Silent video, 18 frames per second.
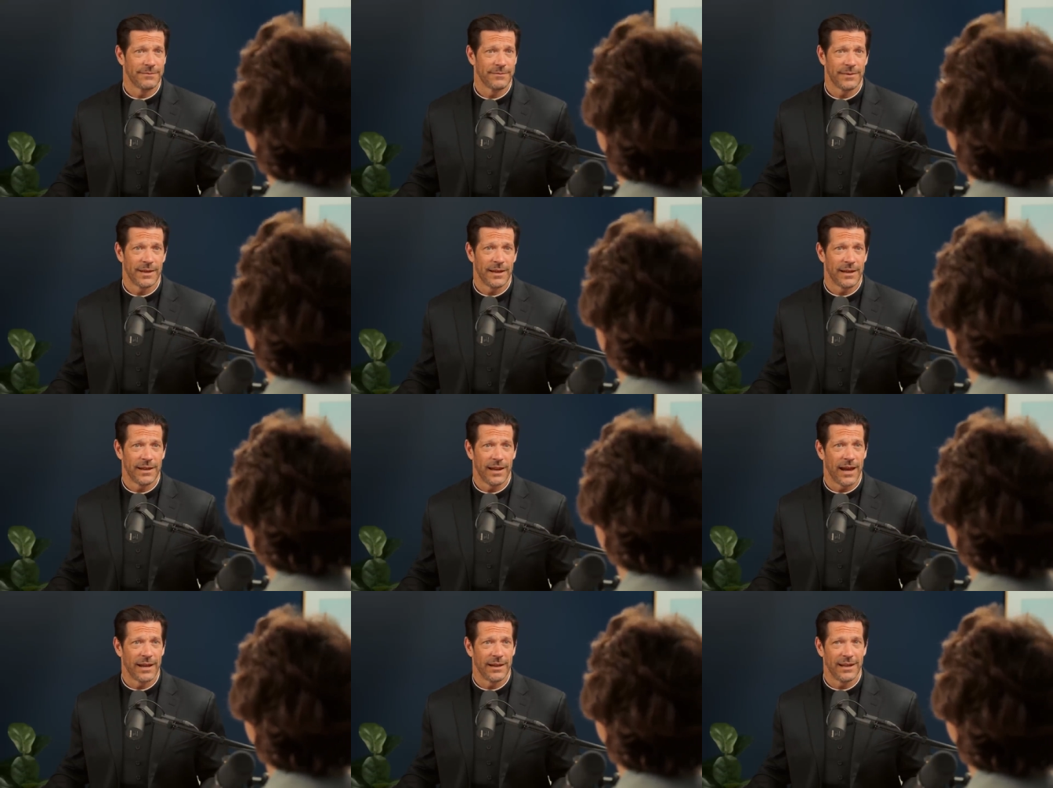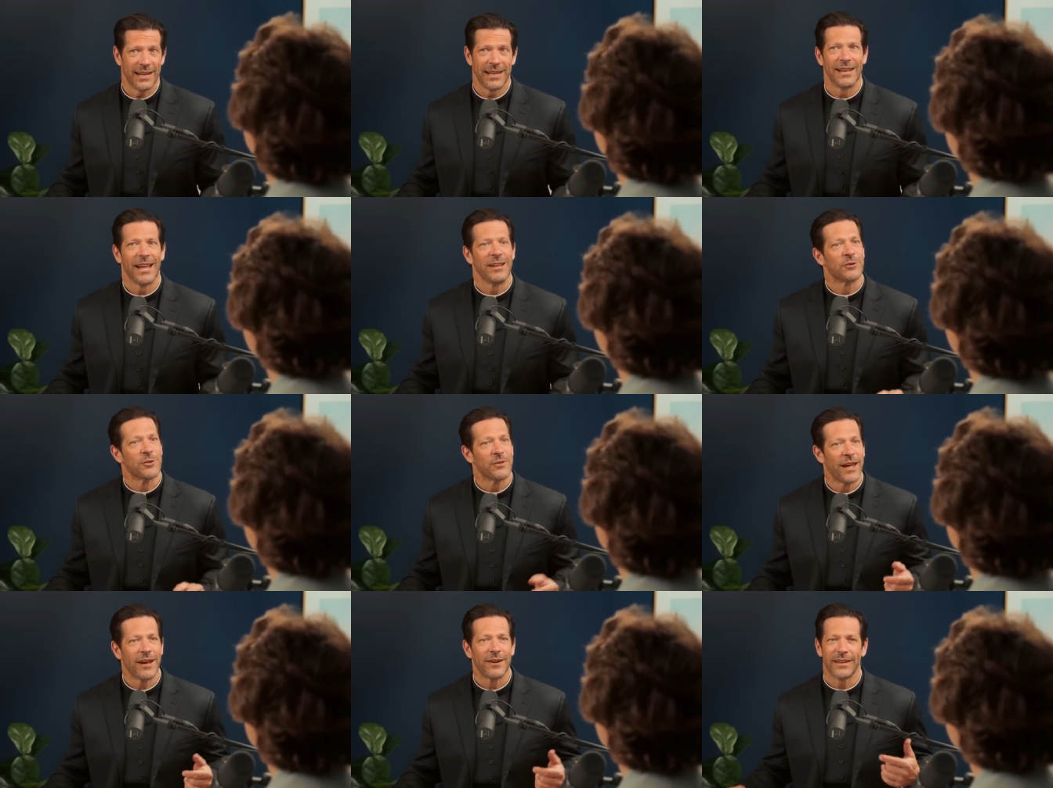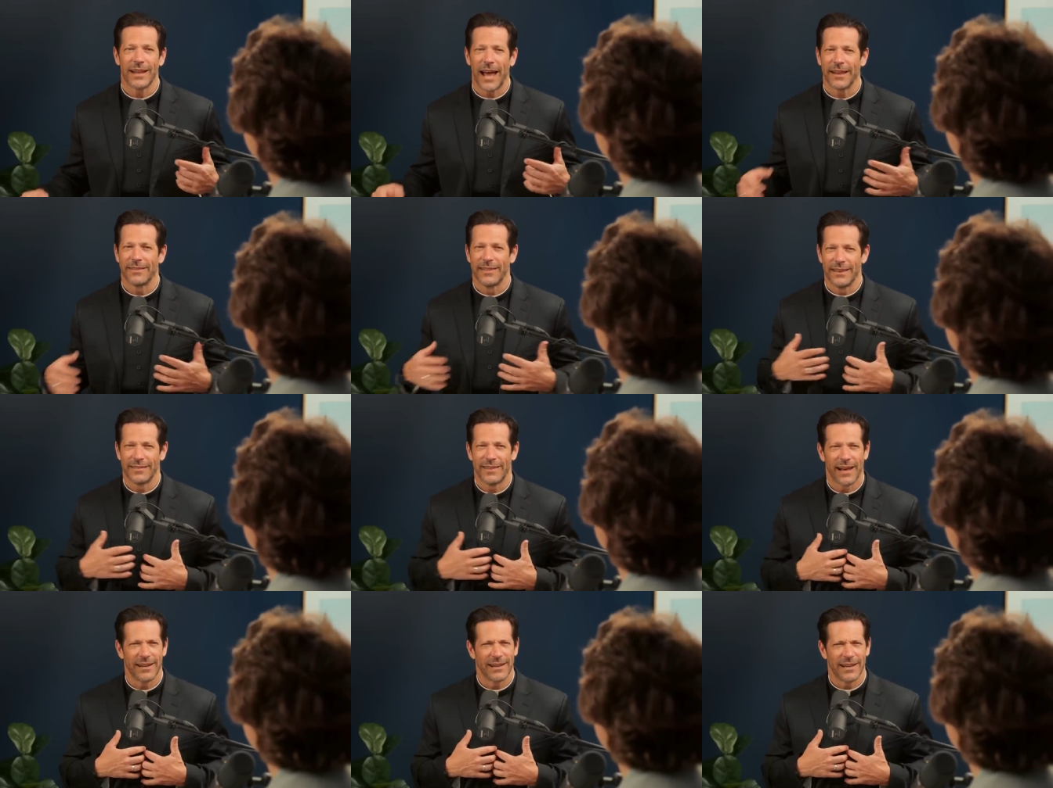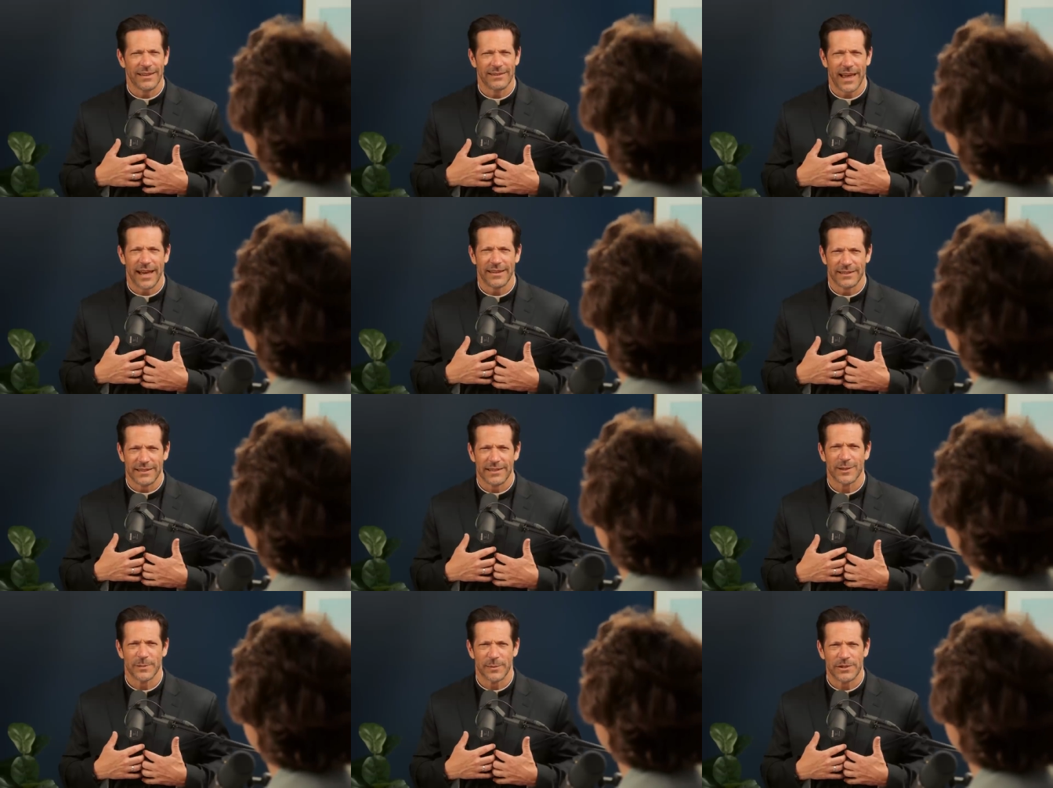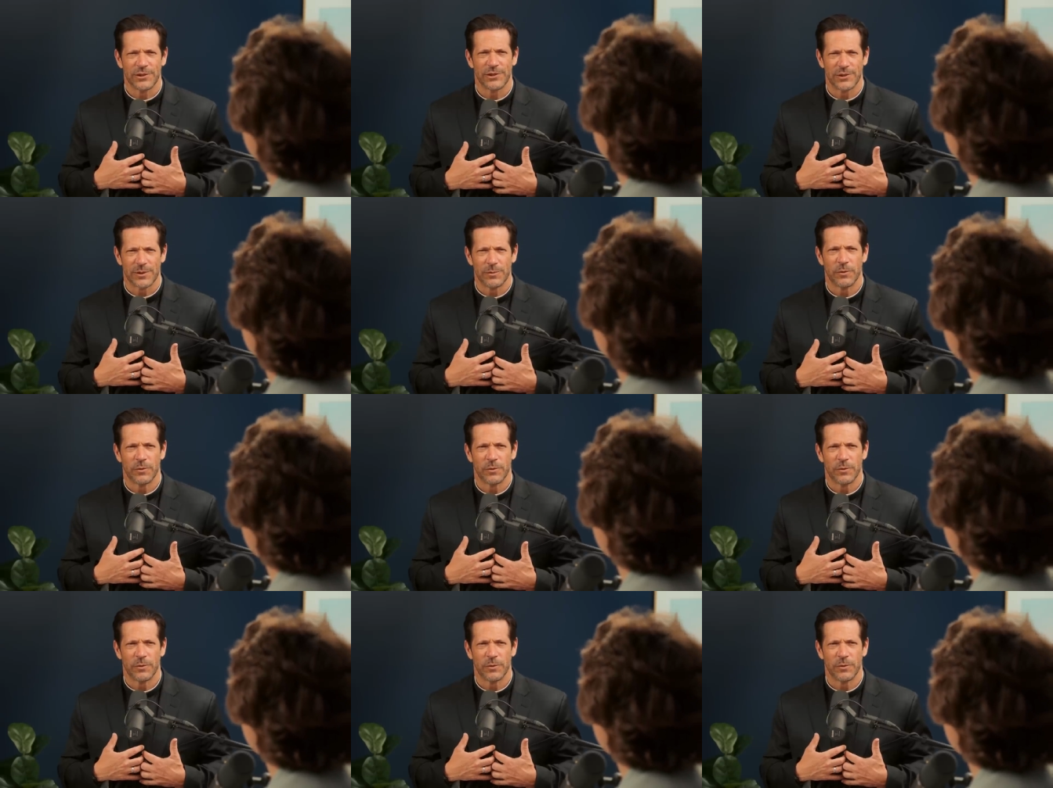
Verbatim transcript: Right. And, I, and, and so that I think that is as a disposition